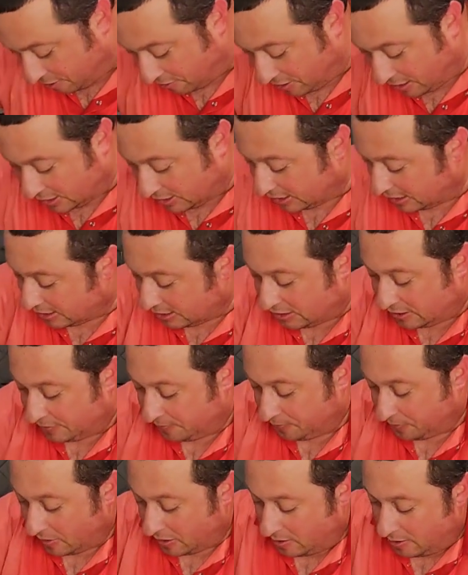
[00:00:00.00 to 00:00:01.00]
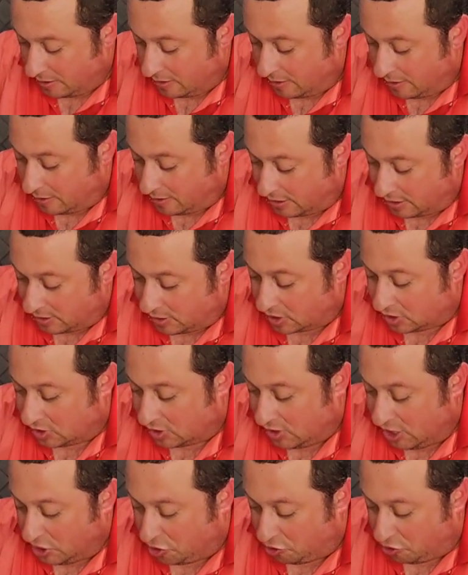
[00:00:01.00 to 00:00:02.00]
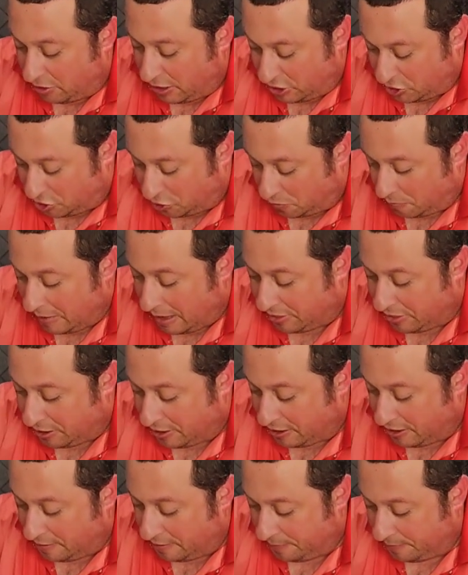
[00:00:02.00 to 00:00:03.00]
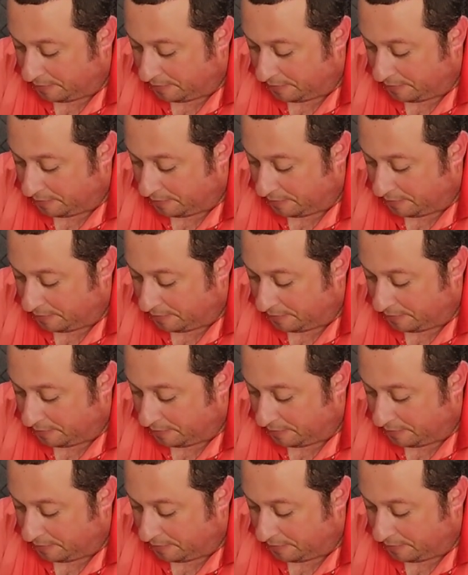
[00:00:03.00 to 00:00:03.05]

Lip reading: This is the traditional method,